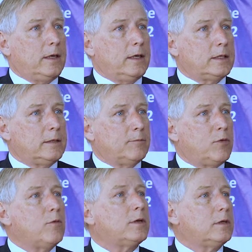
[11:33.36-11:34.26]
it's
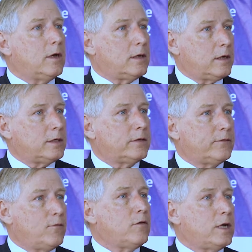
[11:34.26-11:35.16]
important
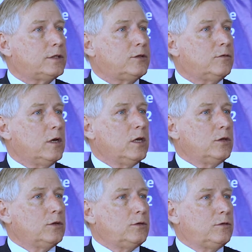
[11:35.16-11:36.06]
for us to
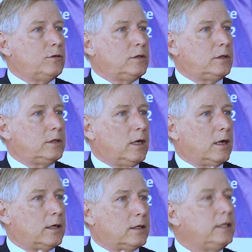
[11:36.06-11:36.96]

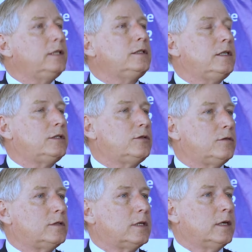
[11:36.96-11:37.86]
teach these
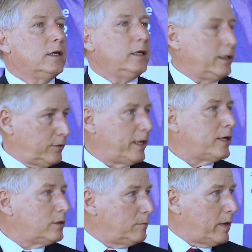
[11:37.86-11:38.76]
students
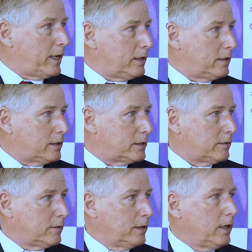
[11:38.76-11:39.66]
international mindedness
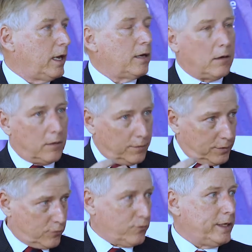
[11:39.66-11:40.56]
and all
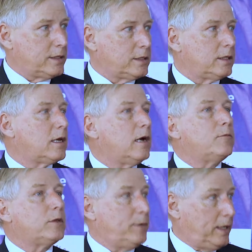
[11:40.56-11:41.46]
the traits that
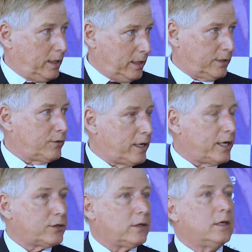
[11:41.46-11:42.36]
come with being
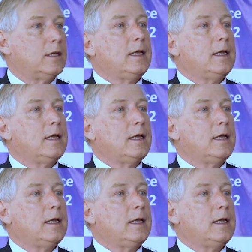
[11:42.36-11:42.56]
international,